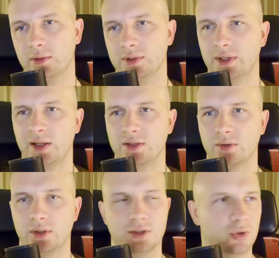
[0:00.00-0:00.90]
The next
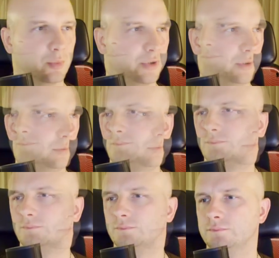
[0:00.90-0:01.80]
one is optional.
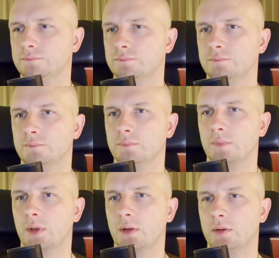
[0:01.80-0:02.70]

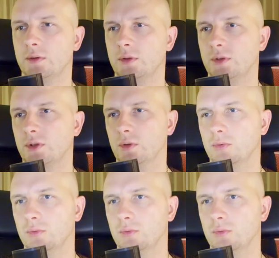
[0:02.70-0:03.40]
So